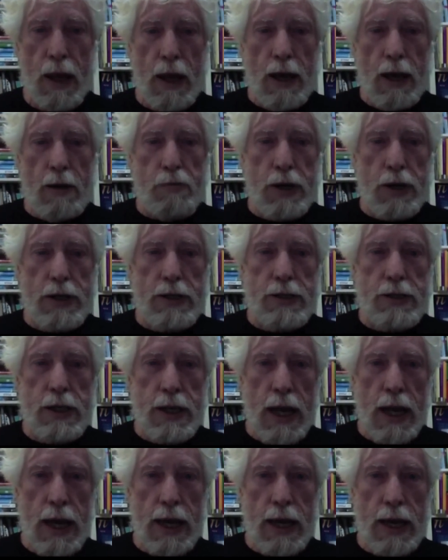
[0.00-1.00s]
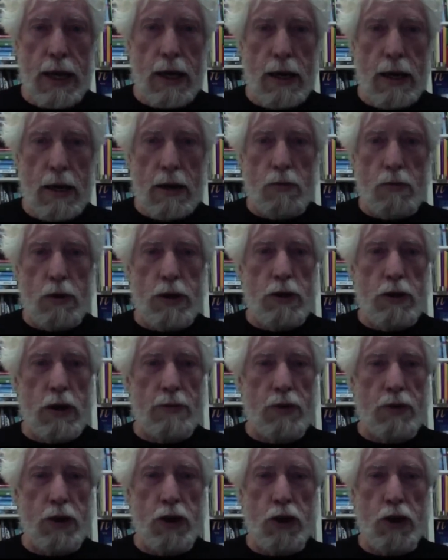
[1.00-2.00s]
But today, when you
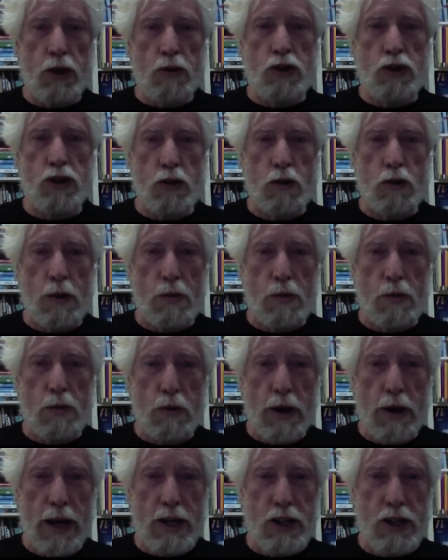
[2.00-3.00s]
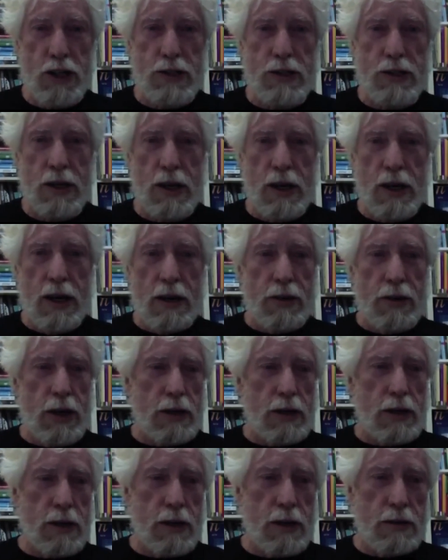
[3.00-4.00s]
have huge corporations
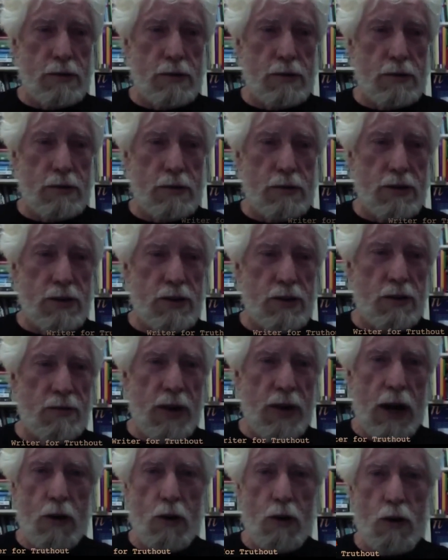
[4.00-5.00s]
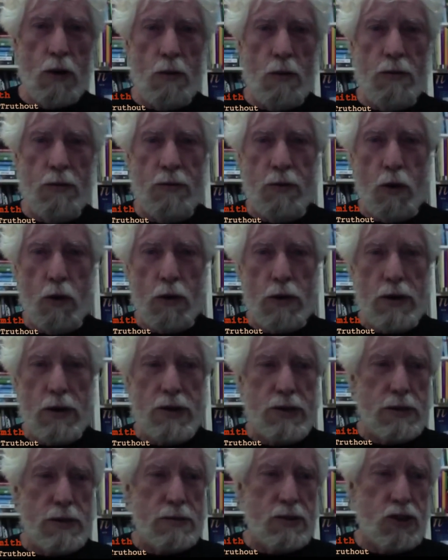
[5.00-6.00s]
that can devour whole
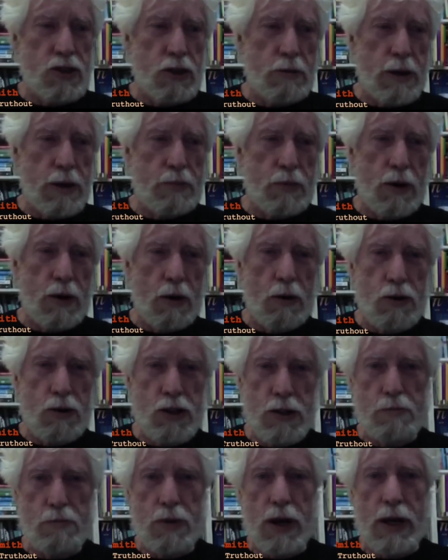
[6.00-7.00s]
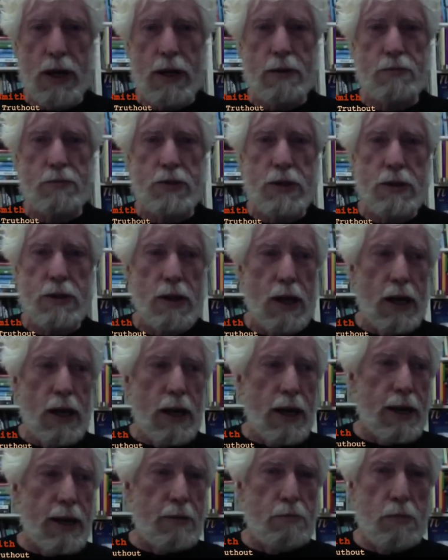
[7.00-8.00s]
forests and scrape the ocean bottoms and
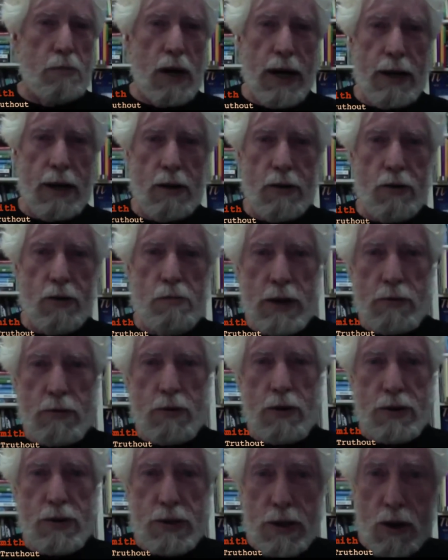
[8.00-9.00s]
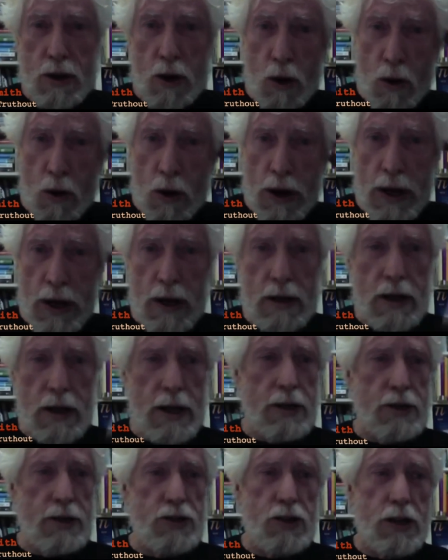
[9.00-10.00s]
mine all the minerals and oil
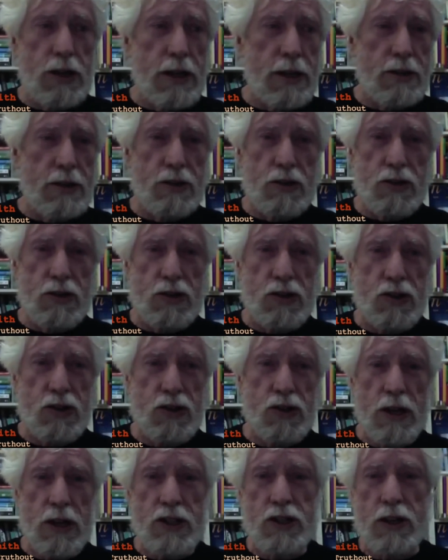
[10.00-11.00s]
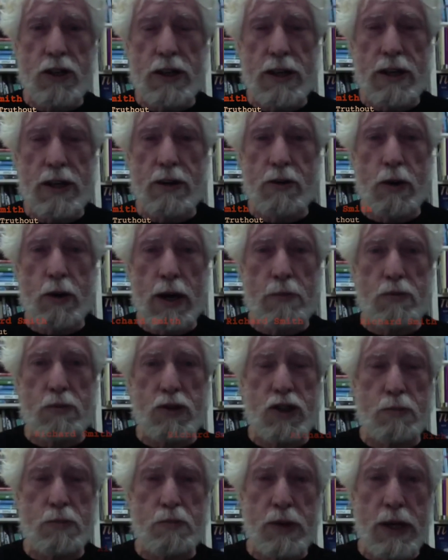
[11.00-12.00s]
in such
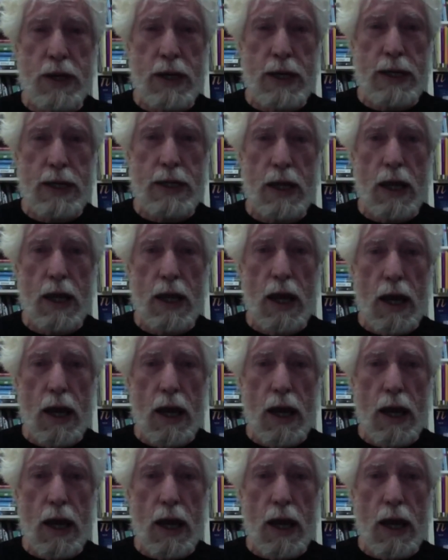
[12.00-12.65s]
incredible speed,